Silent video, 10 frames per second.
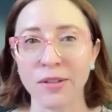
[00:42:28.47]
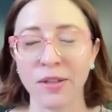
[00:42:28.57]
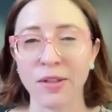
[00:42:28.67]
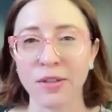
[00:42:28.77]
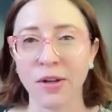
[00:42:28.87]

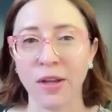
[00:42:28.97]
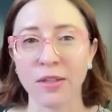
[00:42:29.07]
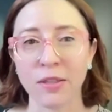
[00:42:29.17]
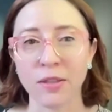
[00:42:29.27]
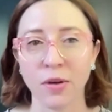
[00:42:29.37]

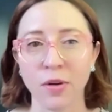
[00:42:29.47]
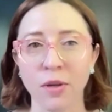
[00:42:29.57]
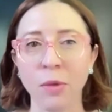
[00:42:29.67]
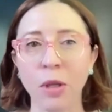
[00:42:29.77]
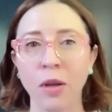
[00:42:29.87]
this is our
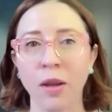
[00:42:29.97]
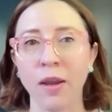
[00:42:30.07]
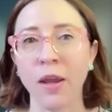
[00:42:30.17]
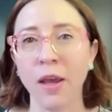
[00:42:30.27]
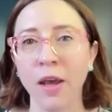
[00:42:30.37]

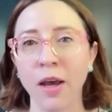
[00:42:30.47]
community.